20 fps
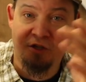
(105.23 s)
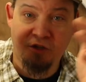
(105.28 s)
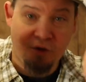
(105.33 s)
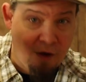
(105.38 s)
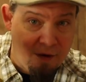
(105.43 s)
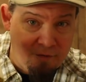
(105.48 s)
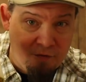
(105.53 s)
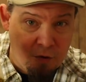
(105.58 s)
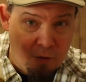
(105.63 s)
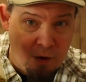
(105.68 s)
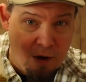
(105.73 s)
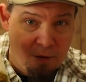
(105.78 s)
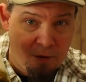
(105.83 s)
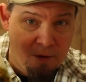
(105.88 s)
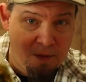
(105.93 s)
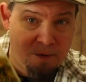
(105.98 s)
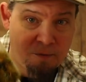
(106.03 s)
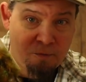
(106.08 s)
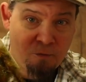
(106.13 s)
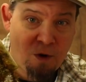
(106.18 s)
So everywhere
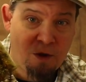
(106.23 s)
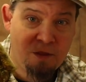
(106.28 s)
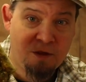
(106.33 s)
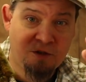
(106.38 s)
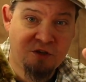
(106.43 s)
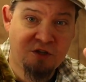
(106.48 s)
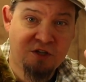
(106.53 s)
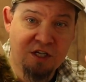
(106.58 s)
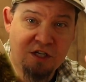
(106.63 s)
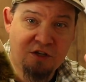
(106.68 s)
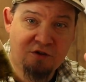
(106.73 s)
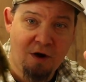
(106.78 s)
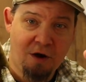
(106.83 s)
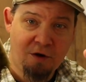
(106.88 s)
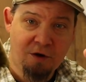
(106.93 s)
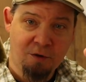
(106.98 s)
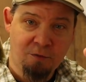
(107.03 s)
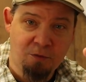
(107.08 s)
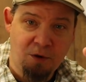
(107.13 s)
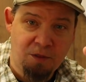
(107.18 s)
where there's sea
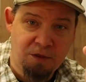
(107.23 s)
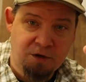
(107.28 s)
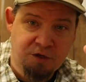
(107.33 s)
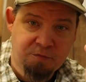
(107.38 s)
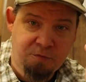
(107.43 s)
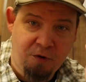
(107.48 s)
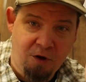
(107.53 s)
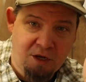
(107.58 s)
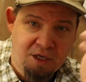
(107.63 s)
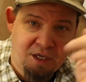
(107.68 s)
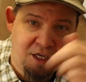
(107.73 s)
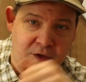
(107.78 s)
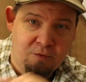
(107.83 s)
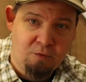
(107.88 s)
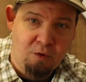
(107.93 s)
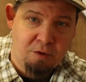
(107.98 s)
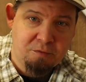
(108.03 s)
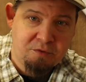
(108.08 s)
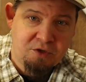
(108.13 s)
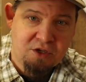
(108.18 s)
trout and where there's polychaete
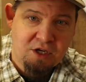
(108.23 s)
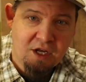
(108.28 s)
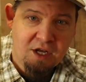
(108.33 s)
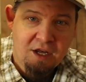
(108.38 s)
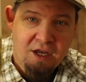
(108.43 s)
worms,